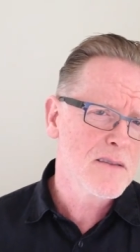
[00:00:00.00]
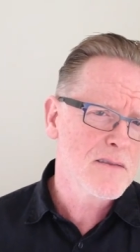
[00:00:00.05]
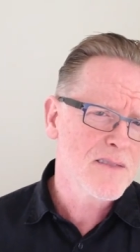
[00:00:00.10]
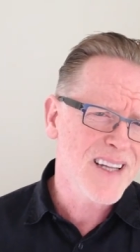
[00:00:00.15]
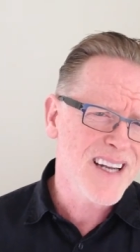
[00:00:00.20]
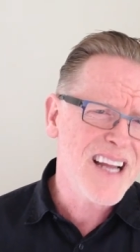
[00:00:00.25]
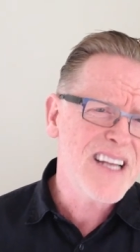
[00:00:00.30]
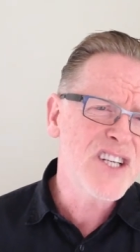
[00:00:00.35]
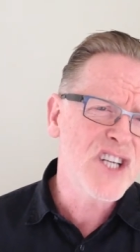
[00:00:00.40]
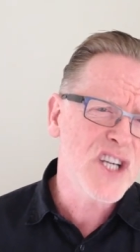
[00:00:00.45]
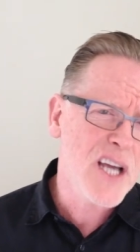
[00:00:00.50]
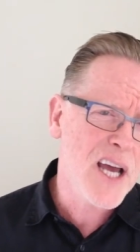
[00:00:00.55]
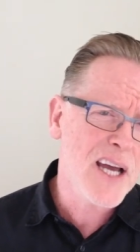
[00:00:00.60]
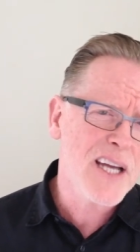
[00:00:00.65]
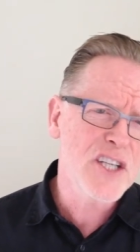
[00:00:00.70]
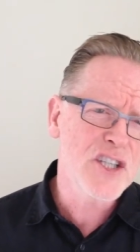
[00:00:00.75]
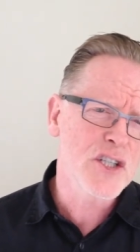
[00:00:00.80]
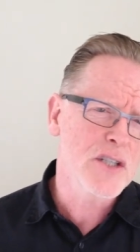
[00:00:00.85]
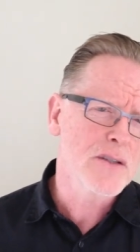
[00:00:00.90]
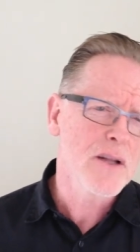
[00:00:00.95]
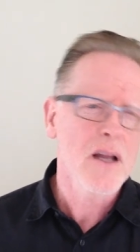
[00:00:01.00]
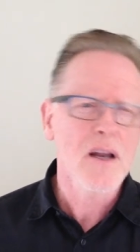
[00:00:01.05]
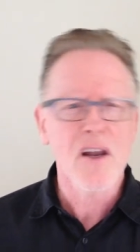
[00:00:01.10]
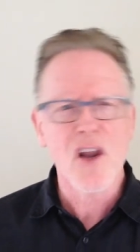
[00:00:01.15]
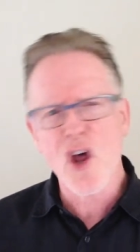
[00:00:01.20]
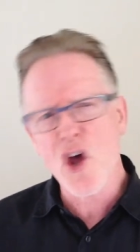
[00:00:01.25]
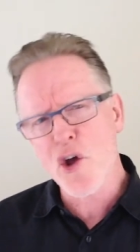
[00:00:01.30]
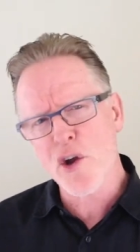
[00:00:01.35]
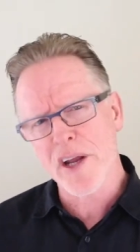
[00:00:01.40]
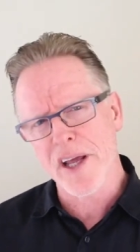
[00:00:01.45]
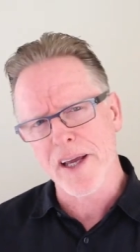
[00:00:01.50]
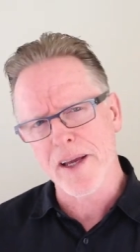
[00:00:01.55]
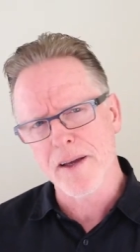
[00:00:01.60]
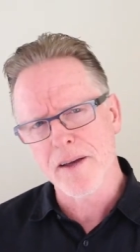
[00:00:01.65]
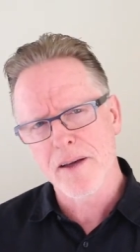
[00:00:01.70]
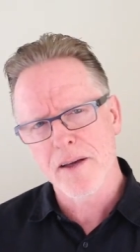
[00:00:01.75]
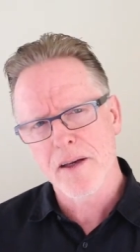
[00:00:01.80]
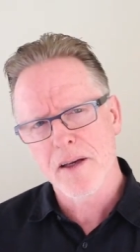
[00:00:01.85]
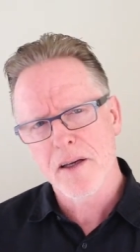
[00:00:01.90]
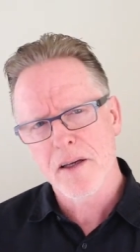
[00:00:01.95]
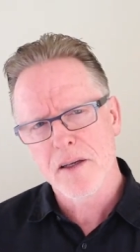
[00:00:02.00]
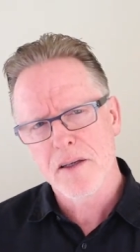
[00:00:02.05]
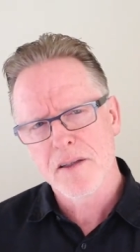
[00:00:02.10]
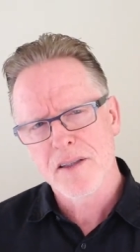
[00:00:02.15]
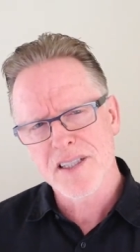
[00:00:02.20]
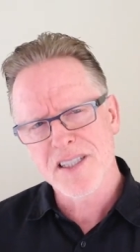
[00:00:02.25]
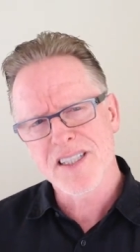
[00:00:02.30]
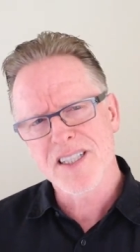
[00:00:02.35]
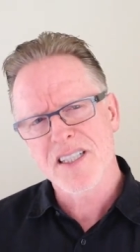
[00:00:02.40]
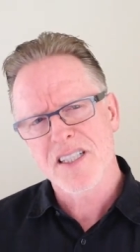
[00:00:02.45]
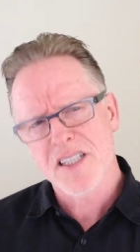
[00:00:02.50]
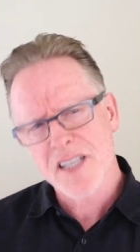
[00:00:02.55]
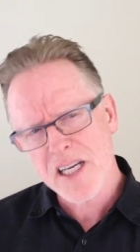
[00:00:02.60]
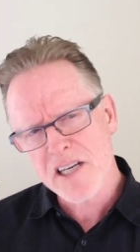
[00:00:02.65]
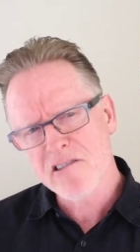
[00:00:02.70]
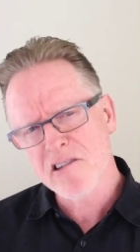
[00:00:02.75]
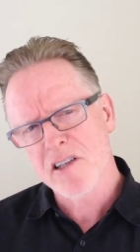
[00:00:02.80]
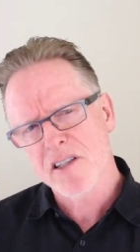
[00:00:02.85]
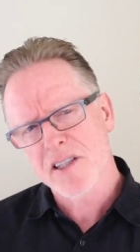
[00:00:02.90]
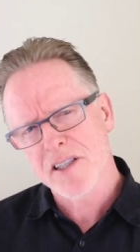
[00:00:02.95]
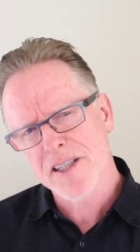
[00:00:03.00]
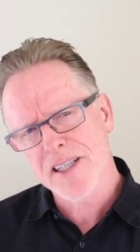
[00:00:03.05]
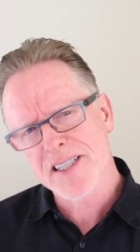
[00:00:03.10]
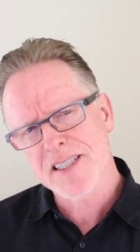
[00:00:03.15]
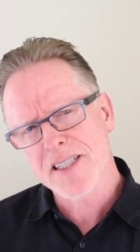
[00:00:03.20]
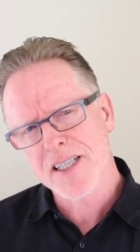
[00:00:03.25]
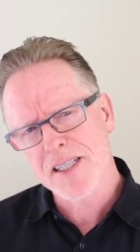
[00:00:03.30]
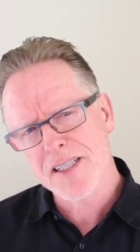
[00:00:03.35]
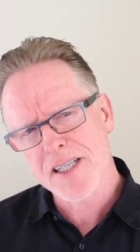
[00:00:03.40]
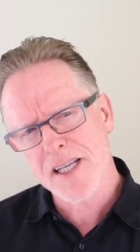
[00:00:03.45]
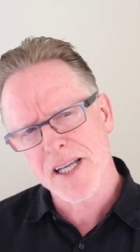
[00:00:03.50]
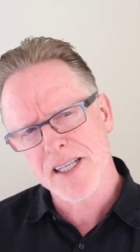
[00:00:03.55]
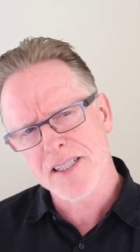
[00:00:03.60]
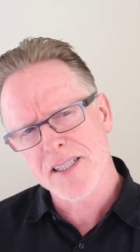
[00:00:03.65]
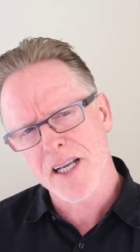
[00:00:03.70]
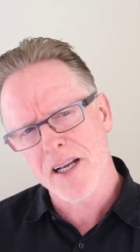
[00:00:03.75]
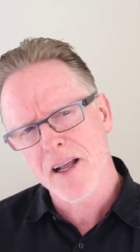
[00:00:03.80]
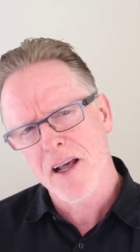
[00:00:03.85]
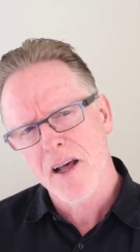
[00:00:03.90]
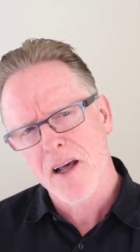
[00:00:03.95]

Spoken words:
that education, that learning is the secret to their success.